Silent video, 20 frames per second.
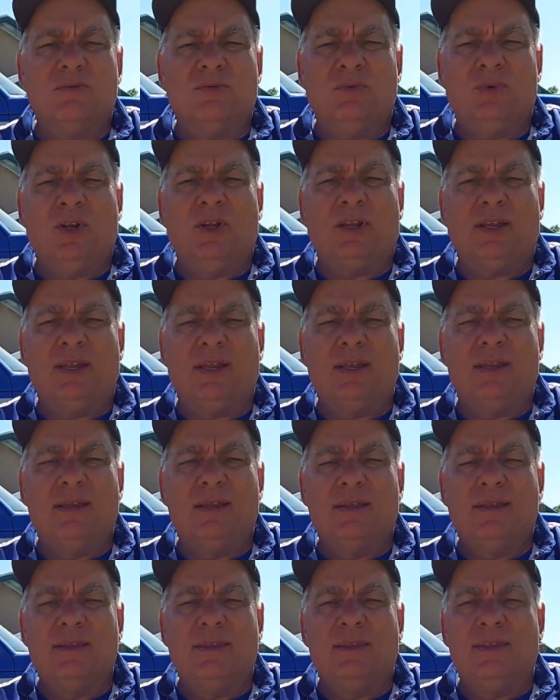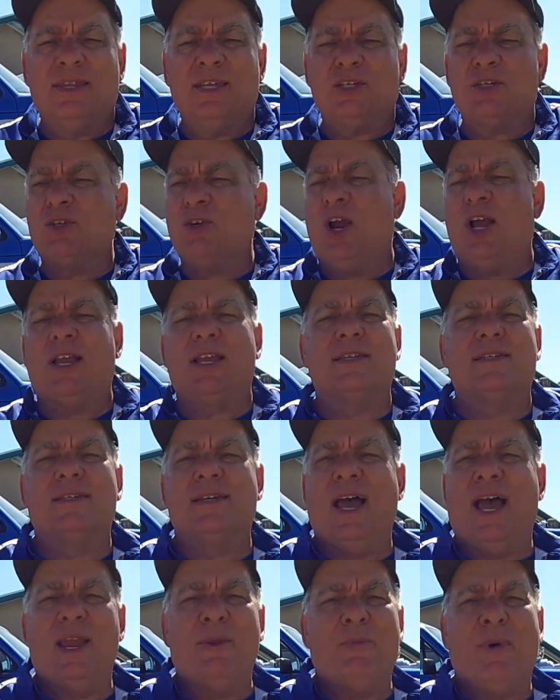really, this truck is
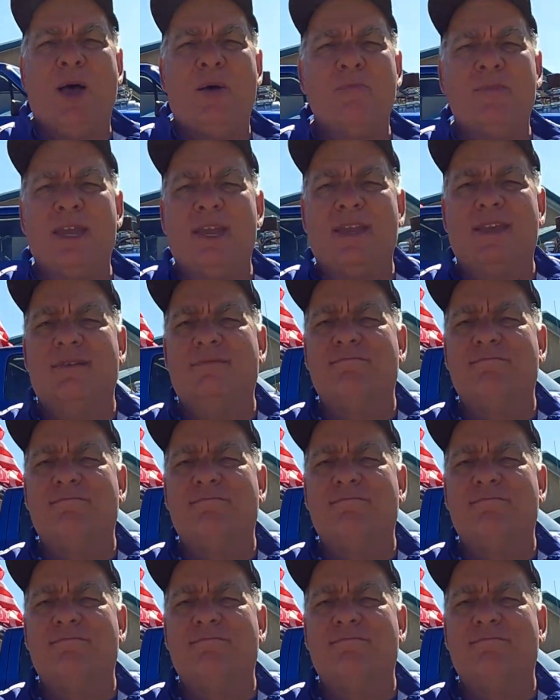not about me.